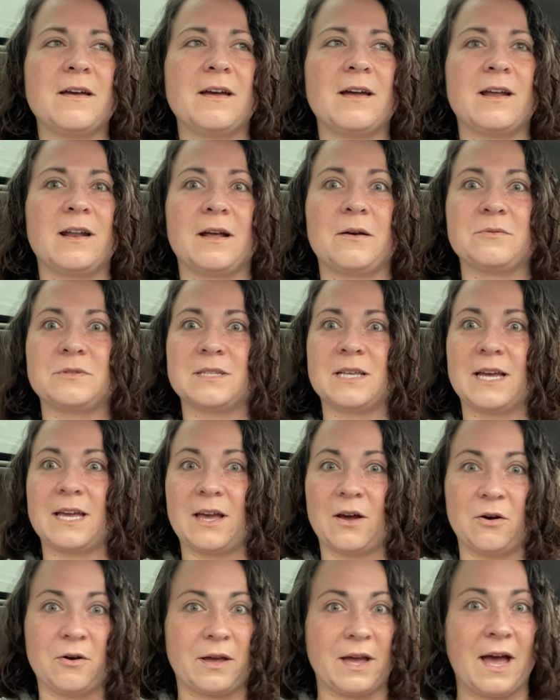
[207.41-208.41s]
And I was
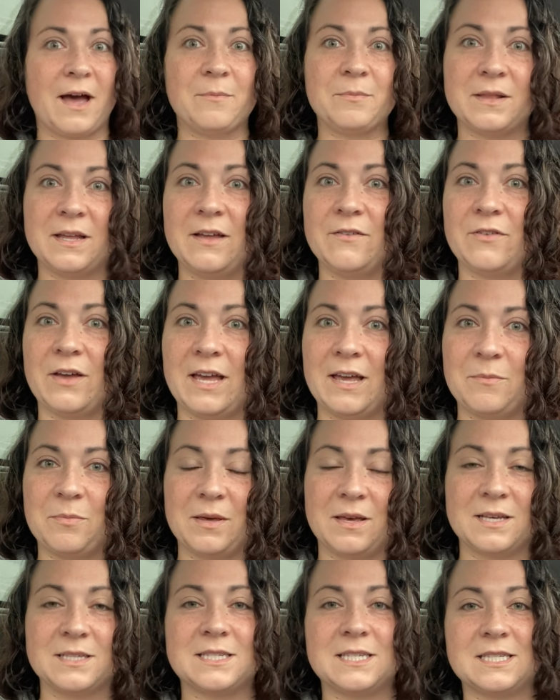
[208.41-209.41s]
like, okay, I'm leaving
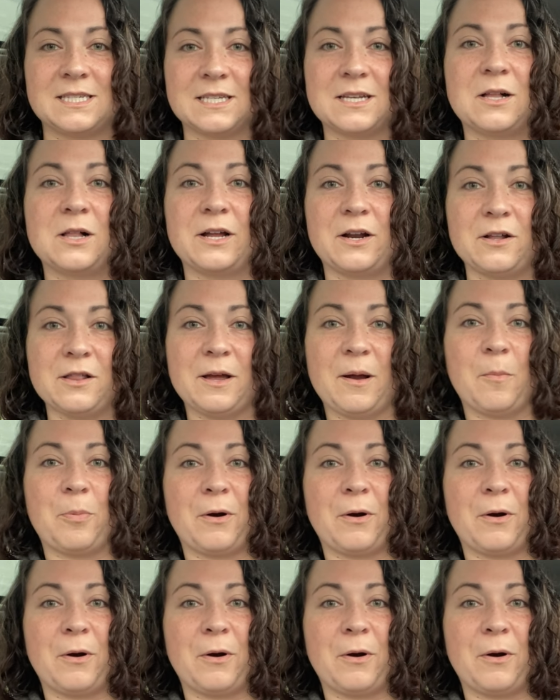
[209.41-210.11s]
because this is clearly a